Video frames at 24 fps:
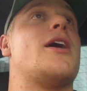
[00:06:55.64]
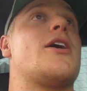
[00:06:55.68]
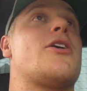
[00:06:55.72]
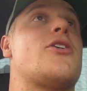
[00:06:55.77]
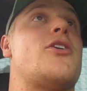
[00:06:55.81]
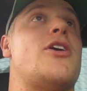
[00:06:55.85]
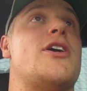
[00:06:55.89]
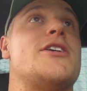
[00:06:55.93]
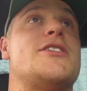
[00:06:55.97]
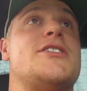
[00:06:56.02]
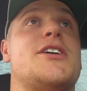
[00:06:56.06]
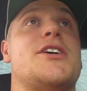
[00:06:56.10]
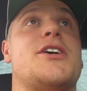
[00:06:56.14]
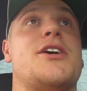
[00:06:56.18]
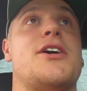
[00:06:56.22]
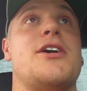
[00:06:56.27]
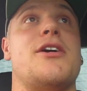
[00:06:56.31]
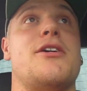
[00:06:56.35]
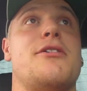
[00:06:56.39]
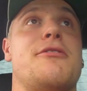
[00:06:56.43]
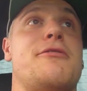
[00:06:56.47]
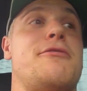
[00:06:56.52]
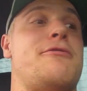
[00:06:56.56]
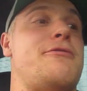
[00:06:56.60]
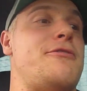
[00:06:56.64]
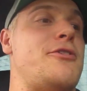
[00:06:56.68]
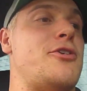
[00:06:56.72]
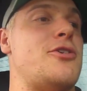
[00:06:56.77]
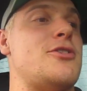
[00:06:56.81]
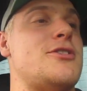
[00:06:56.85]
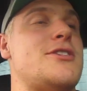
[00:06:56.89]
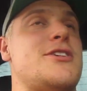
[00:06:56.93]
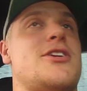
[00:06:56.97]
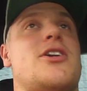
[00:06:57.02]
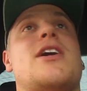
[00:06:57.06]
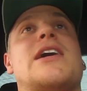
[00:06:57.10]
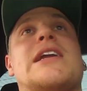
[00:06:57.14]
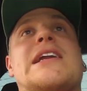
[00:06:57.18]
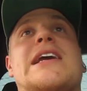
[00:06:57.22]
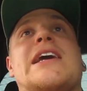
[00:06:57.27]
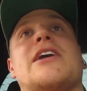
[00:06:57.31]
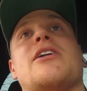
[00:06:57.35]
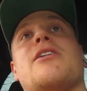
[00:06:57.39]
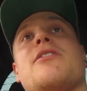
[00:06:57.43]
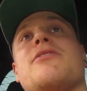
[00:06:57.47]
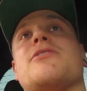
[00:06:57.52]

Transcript: criteria of foods that I need.